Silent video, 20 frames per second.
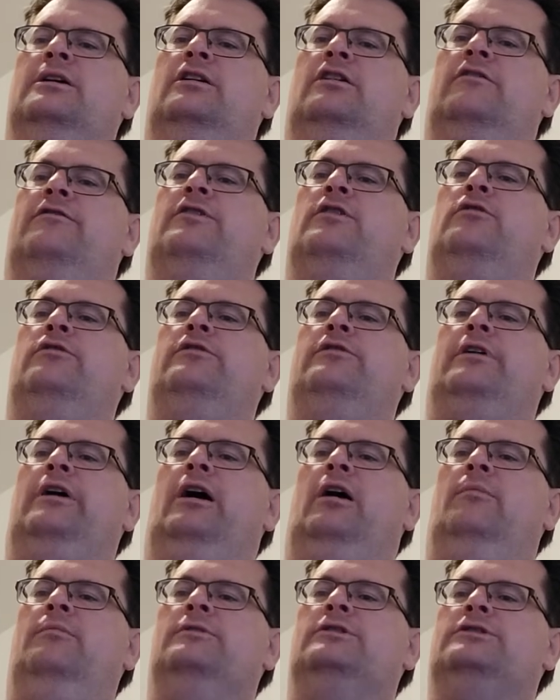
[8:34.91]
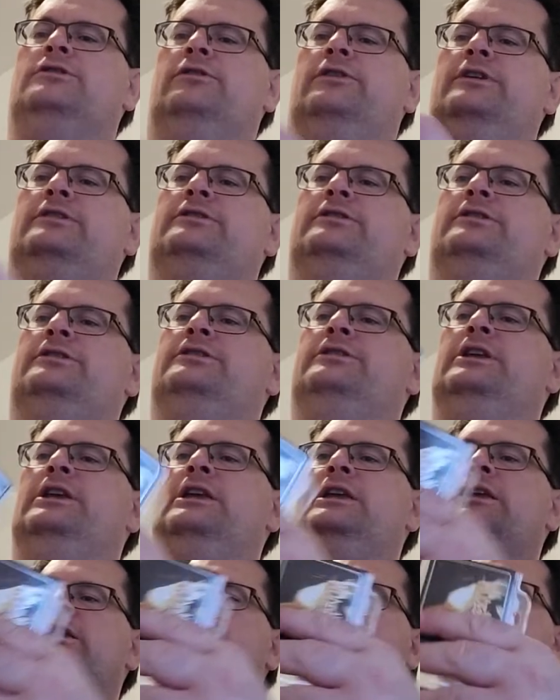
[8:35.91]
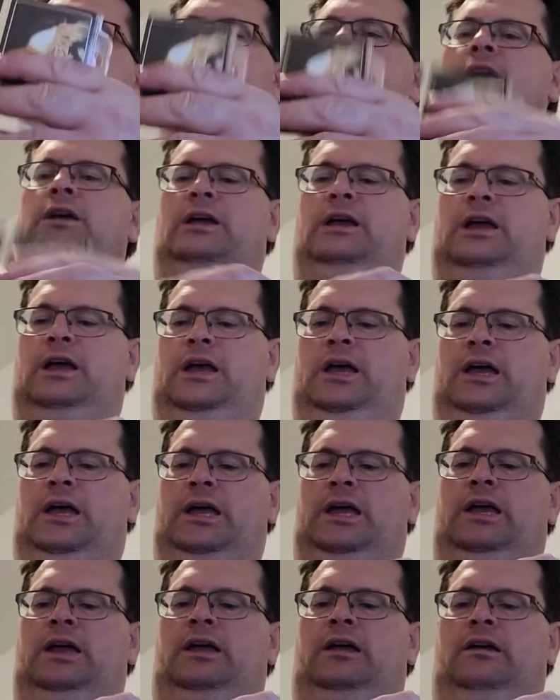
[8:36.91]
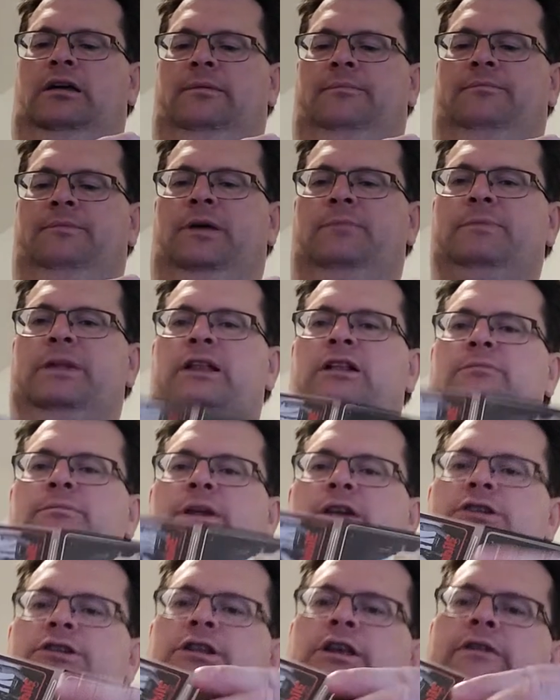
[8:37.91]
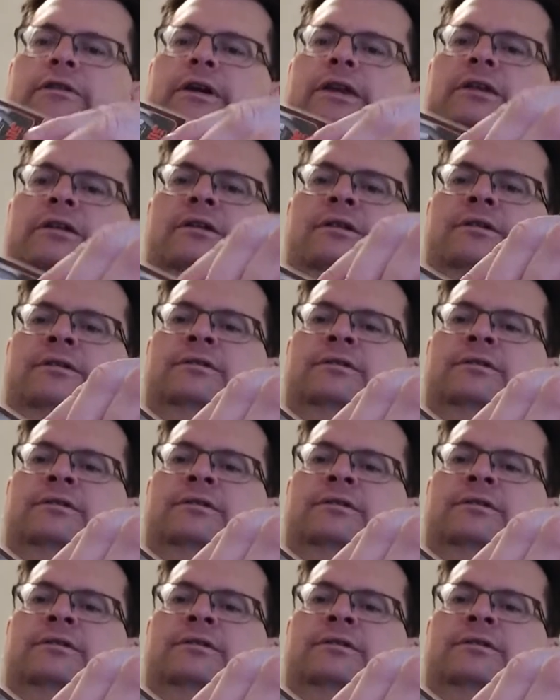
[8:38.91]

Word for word: or a few of their albums. So this is the um, Metal Missionary